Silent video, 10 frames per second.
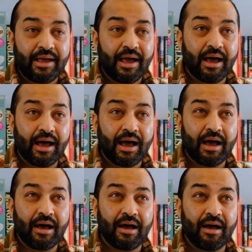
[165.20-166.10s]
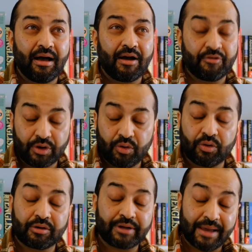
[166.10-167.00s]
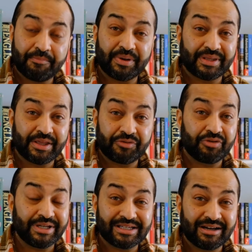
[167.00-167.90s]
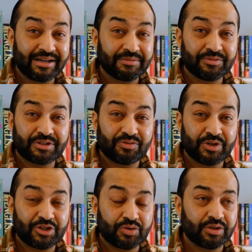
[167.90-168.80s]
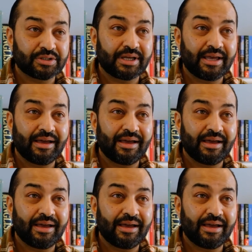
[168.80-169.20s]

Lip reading: I recall camping there three times, which was